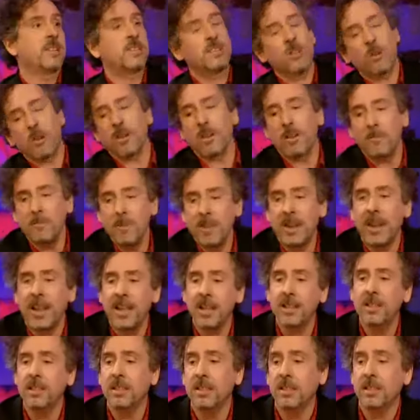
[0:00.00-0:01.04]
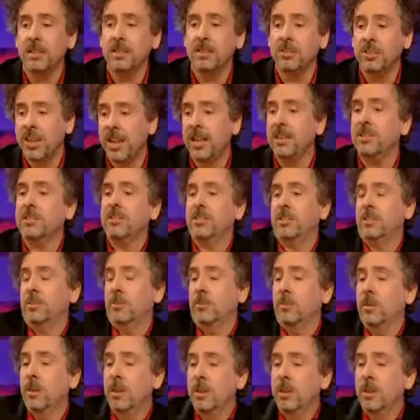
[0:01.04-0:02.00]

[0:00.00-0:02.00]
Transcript: So I've been had the chance to,